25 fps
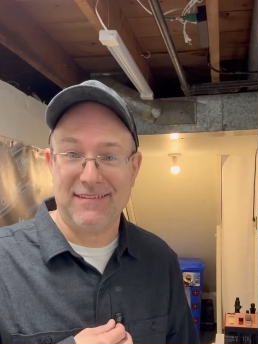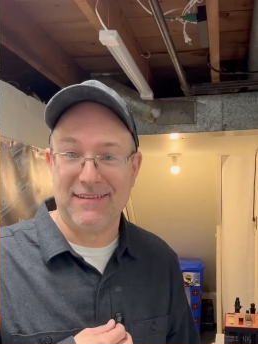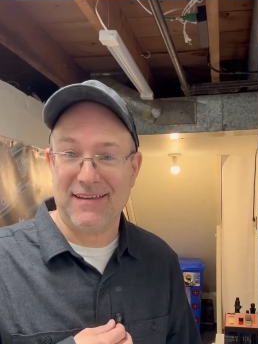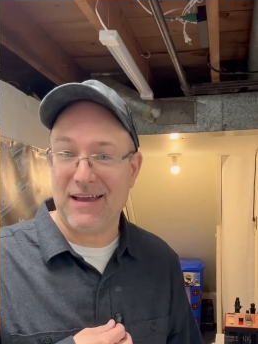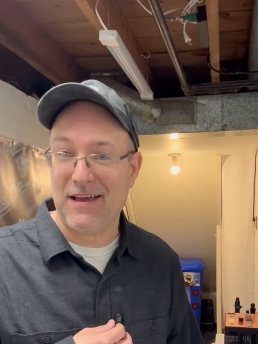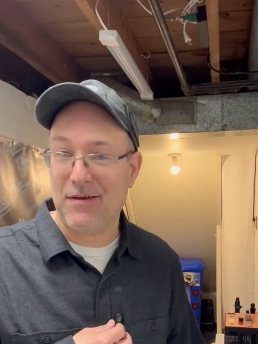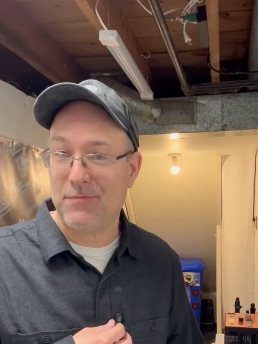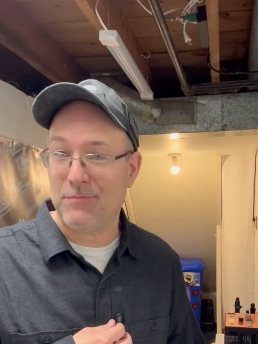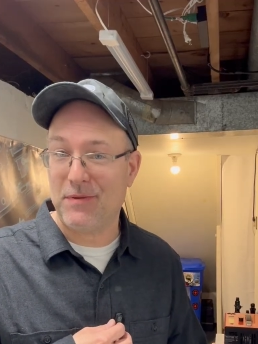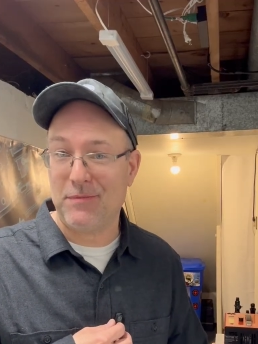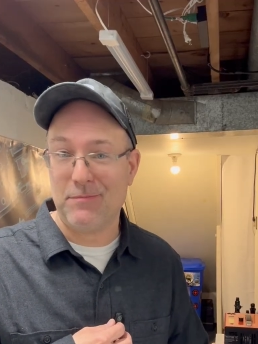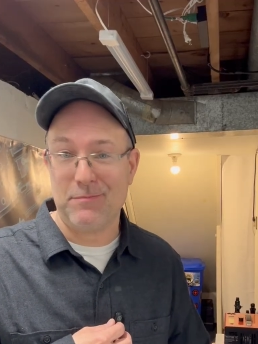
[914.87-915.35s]

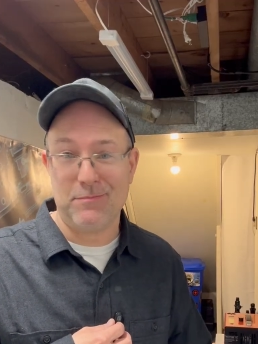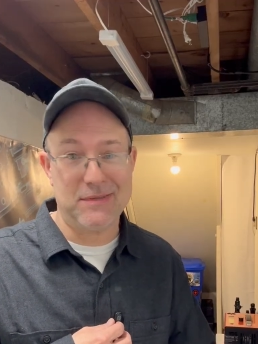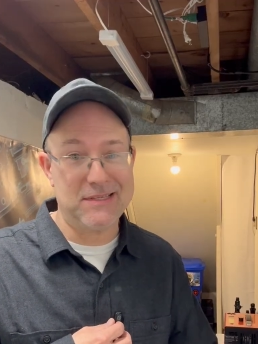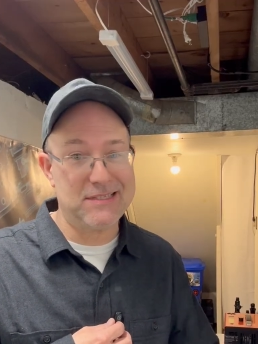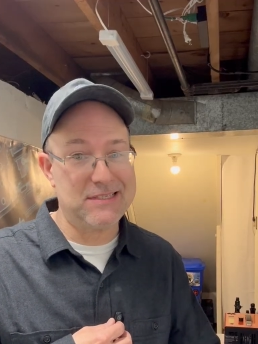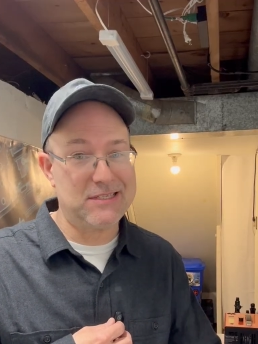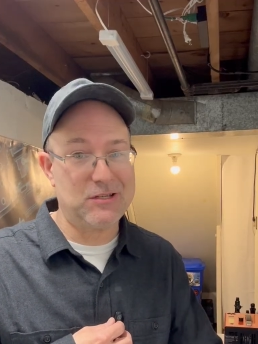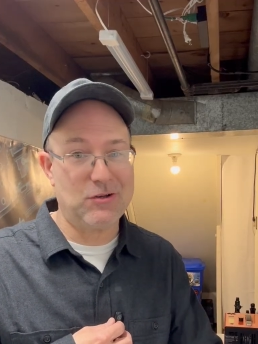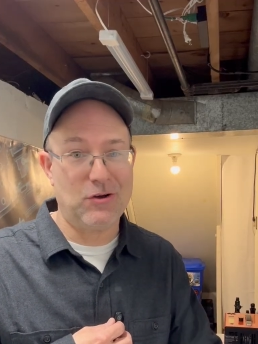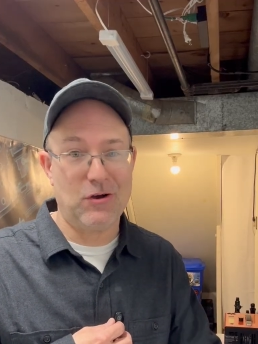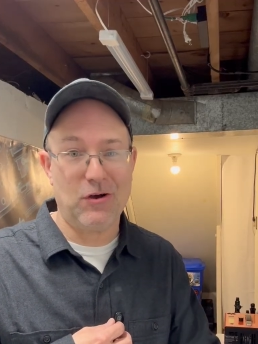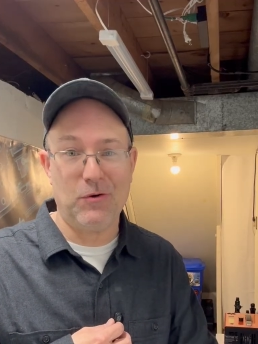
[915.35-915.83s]
I've been
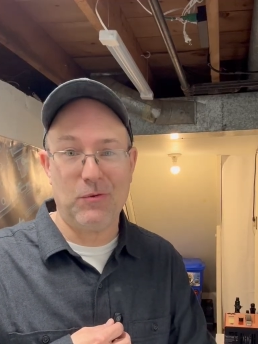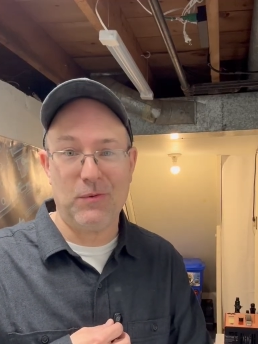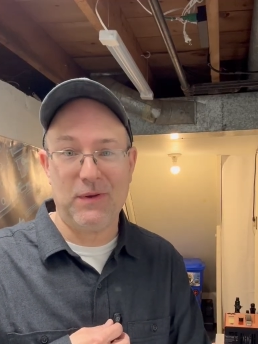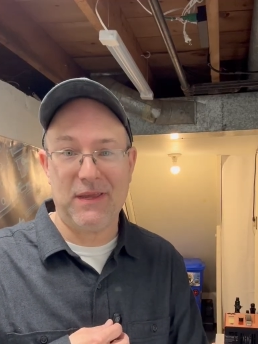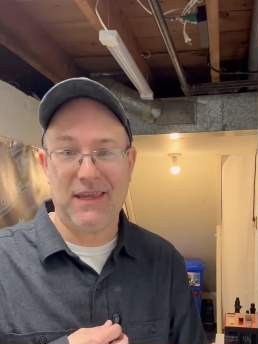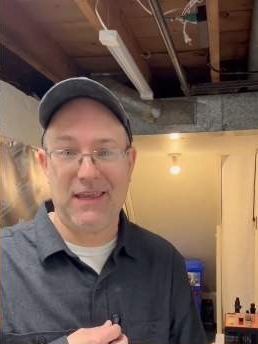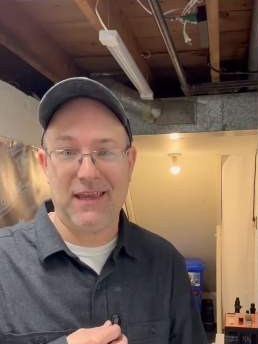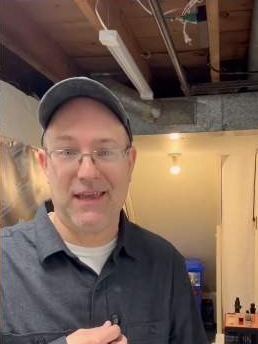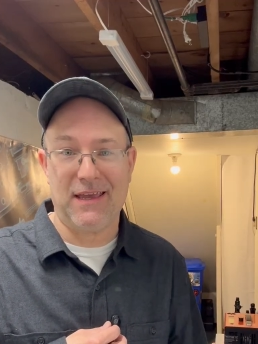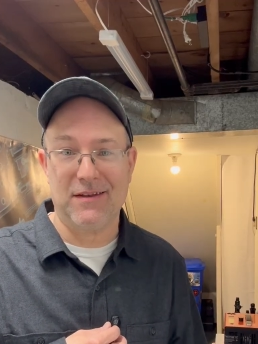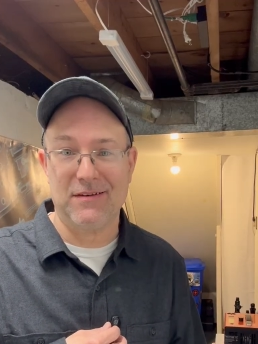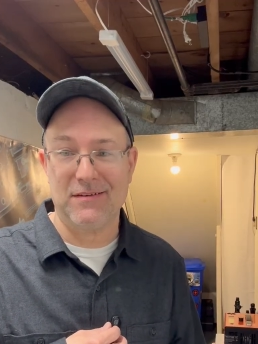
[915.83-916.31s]
busy all
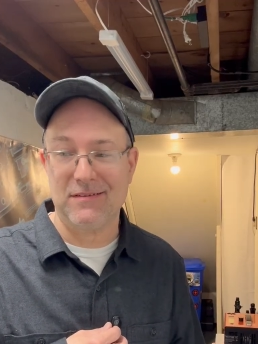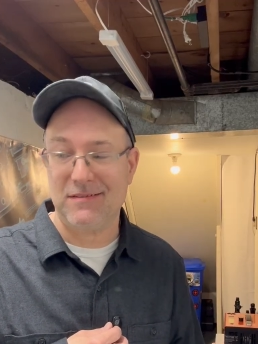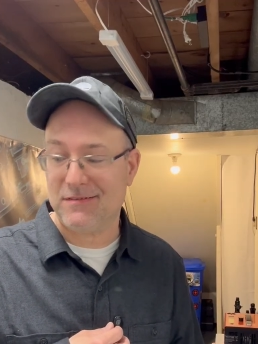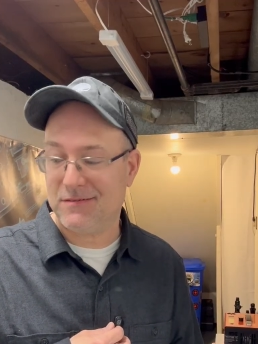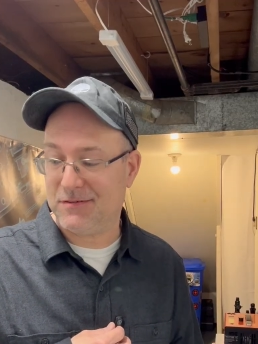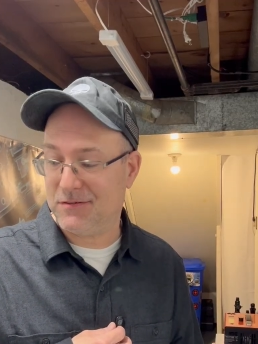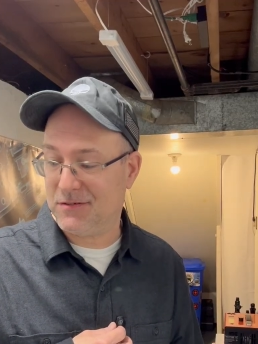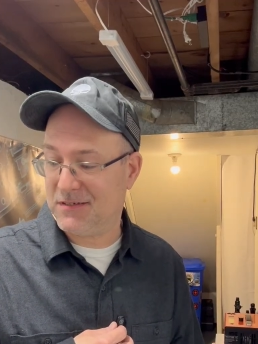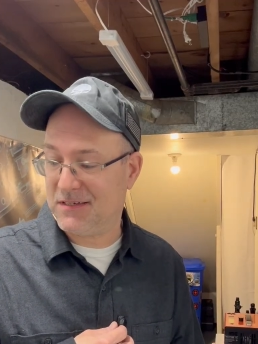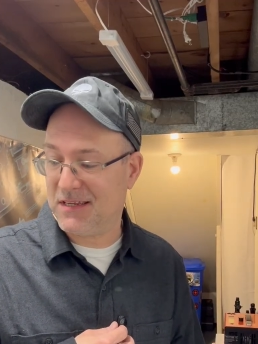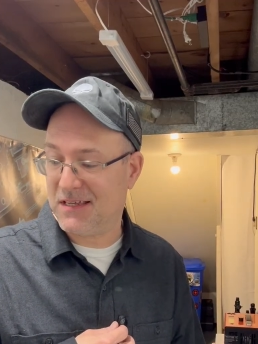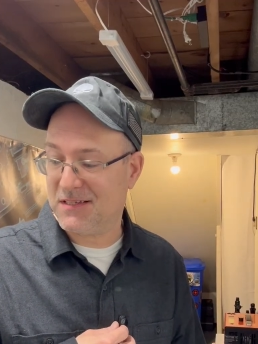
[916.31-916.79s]
weekend
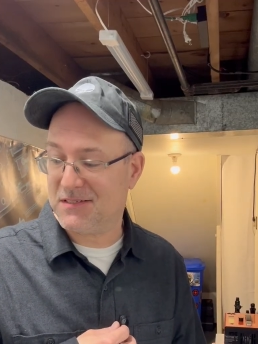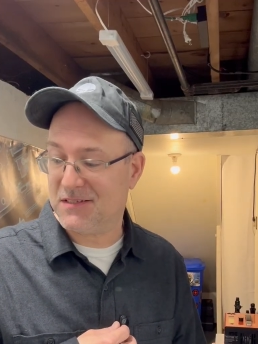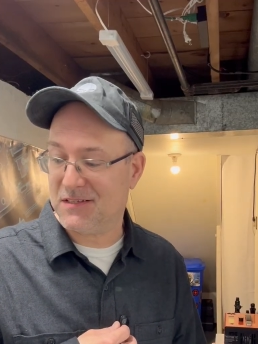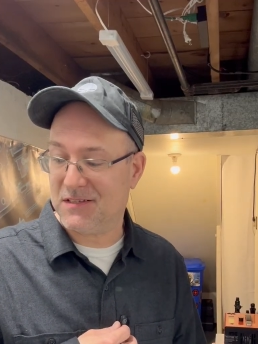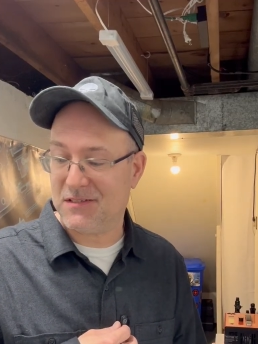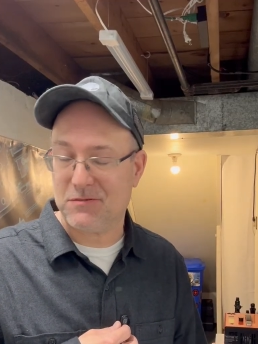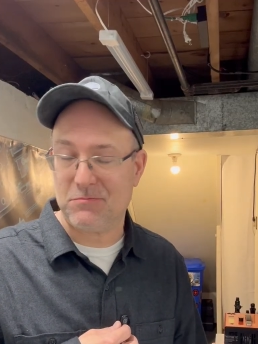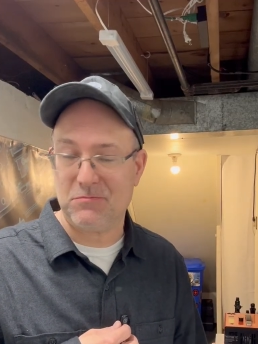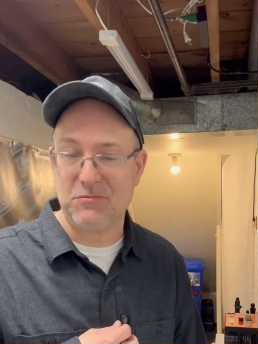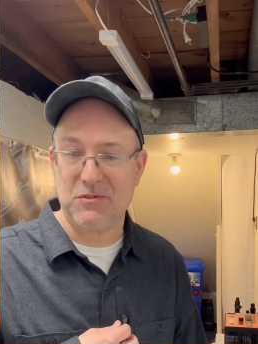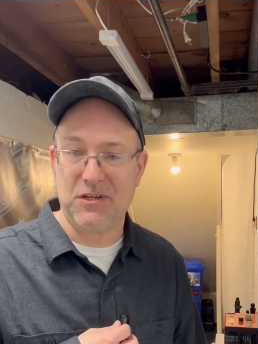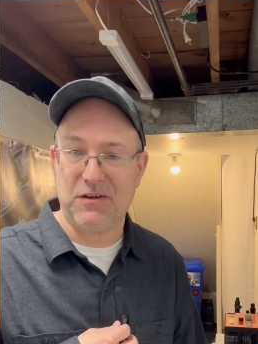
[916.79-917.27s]
testing
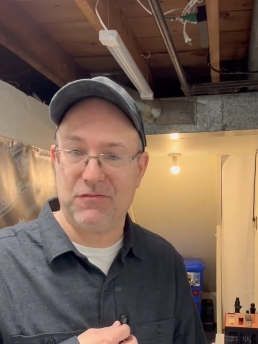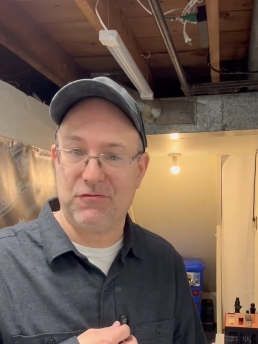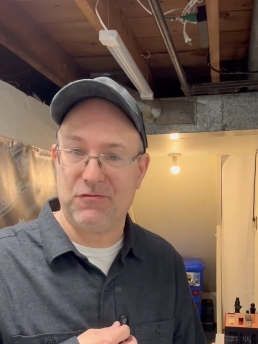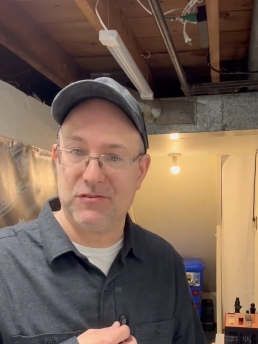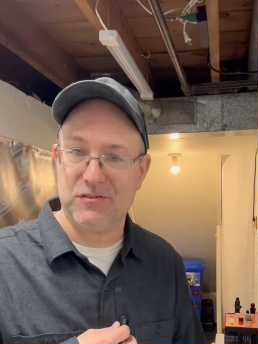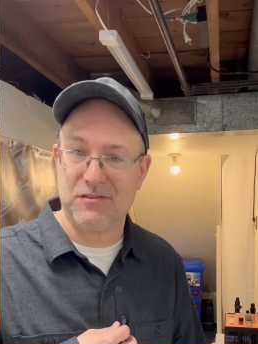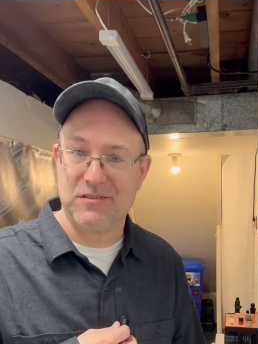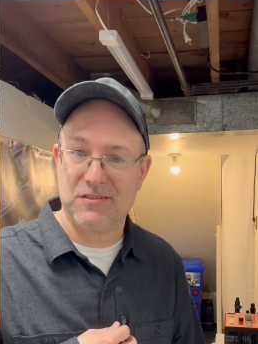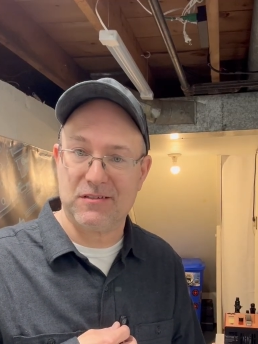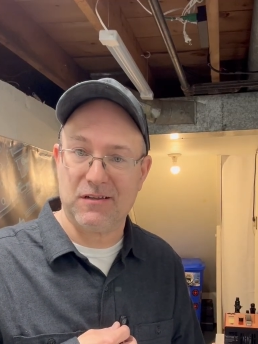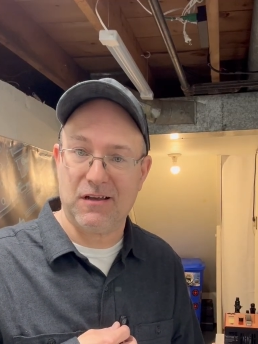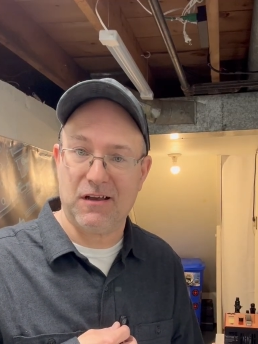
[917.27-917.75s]
some different
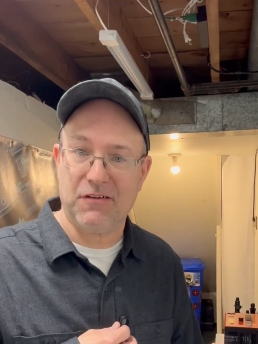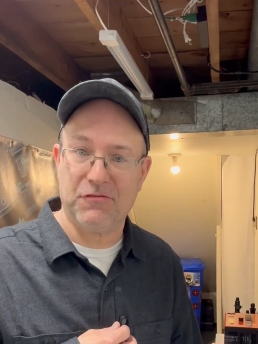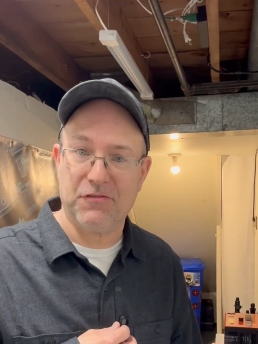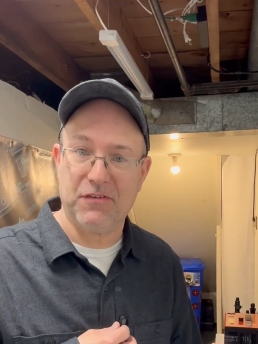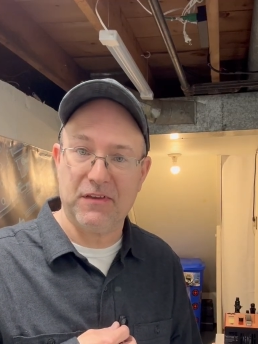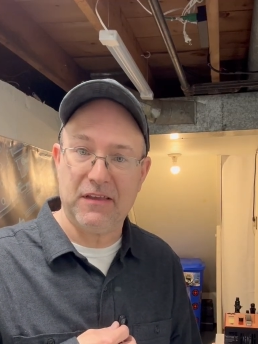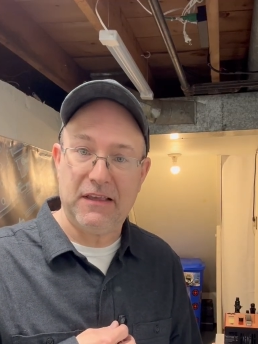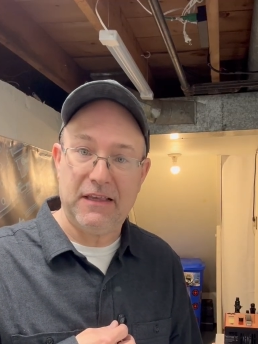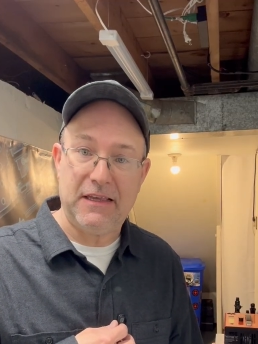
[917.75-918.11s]
stuff.